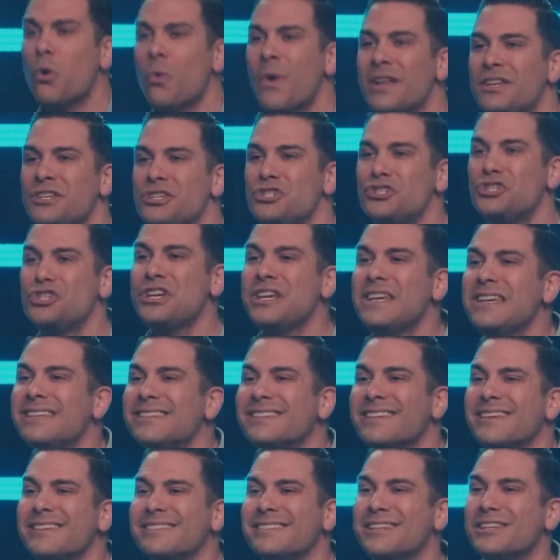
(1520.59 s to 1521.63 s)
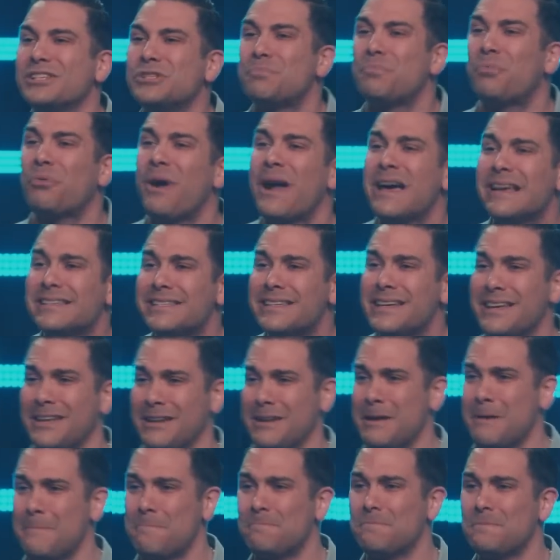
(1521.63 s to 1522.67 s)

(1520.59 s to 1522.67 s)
when Jesus is present.